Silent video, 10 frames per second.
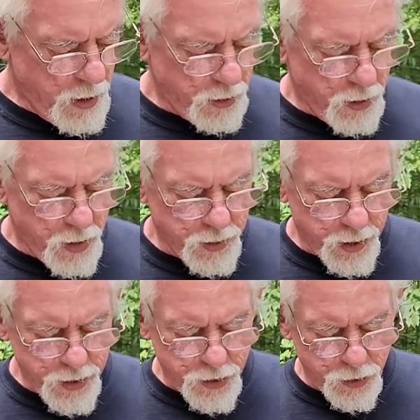alcohol.
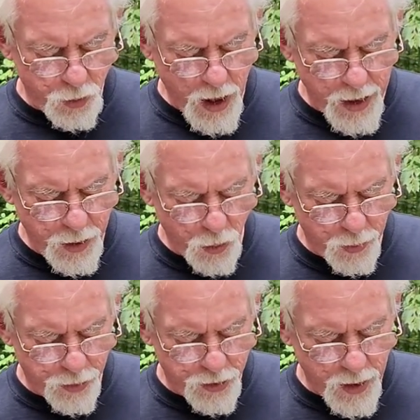Now this is
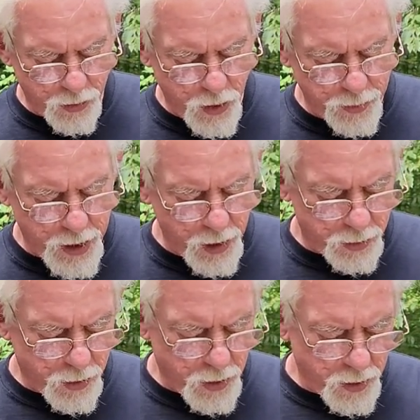91% rubbing
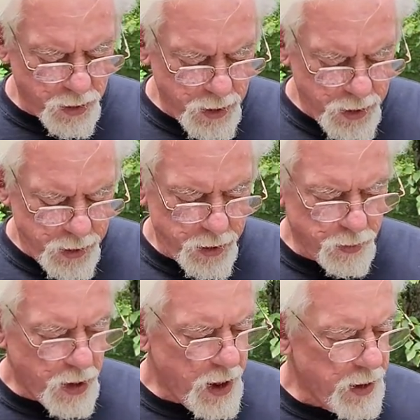alcohol. You
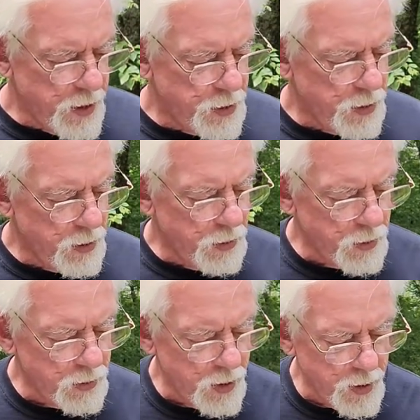can buy it at your
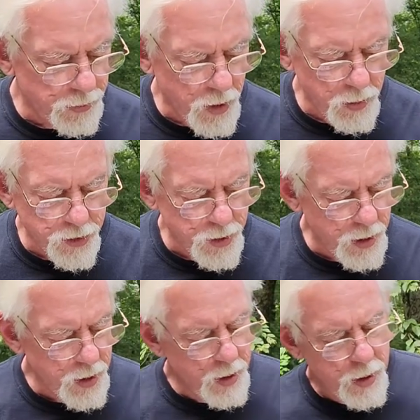local pharmacy,